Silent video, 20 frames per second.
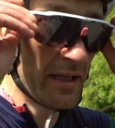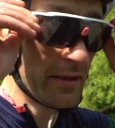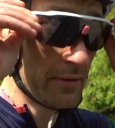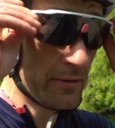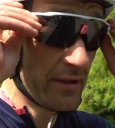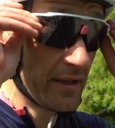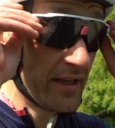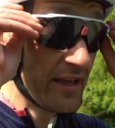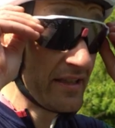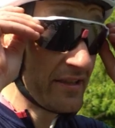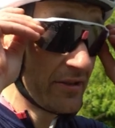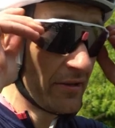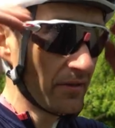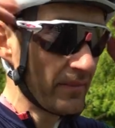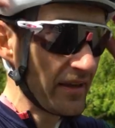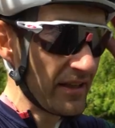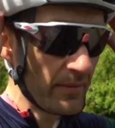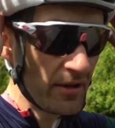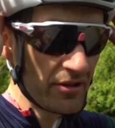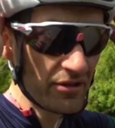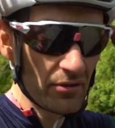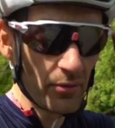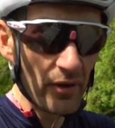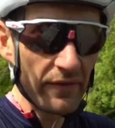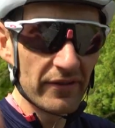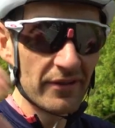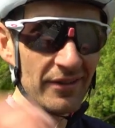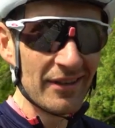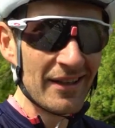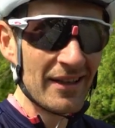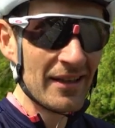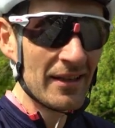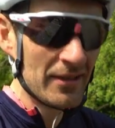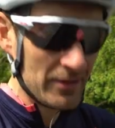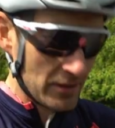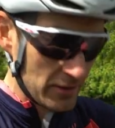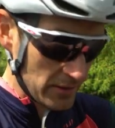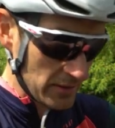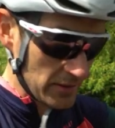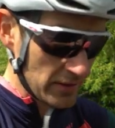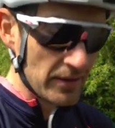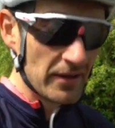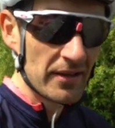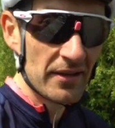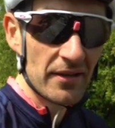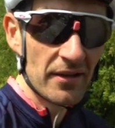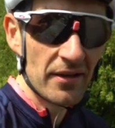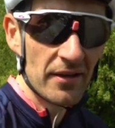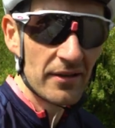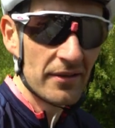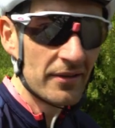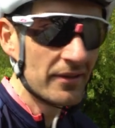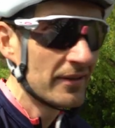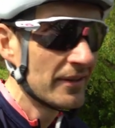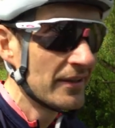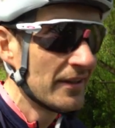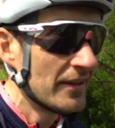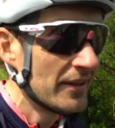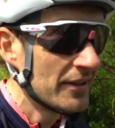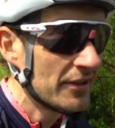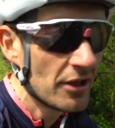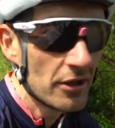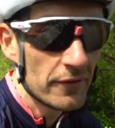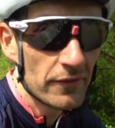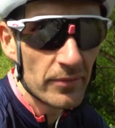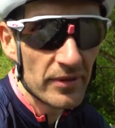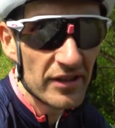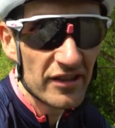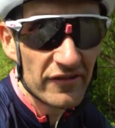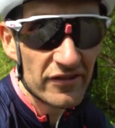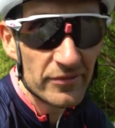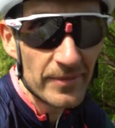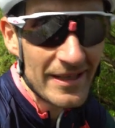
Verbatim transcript: here today, so I'm going to make the most of the weather and uh, go for a bit of a